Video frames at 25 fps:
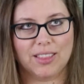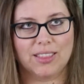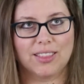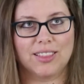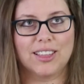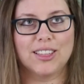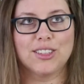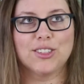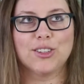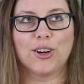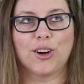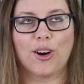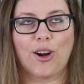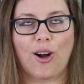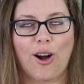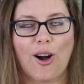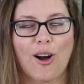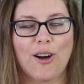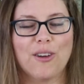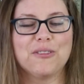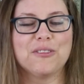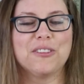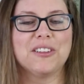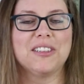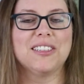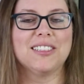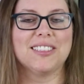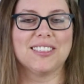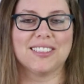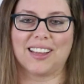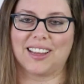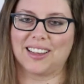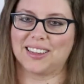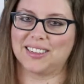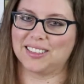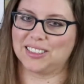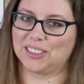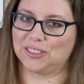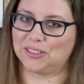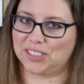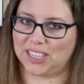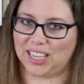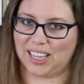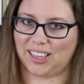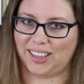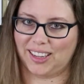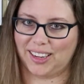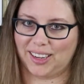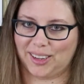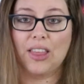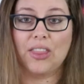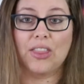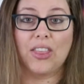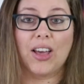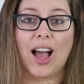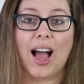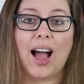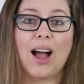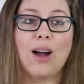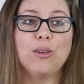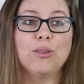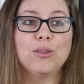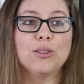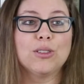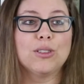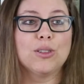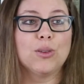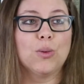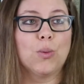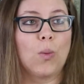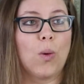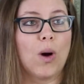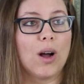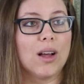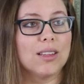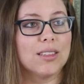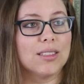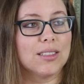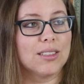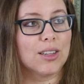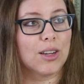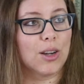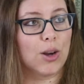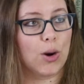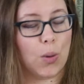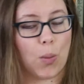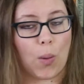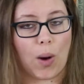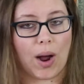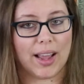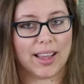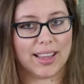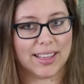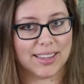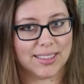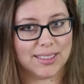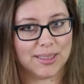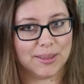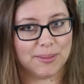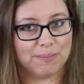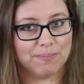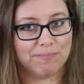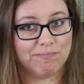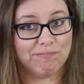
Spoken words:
These are often signs of telling. The house was quiet.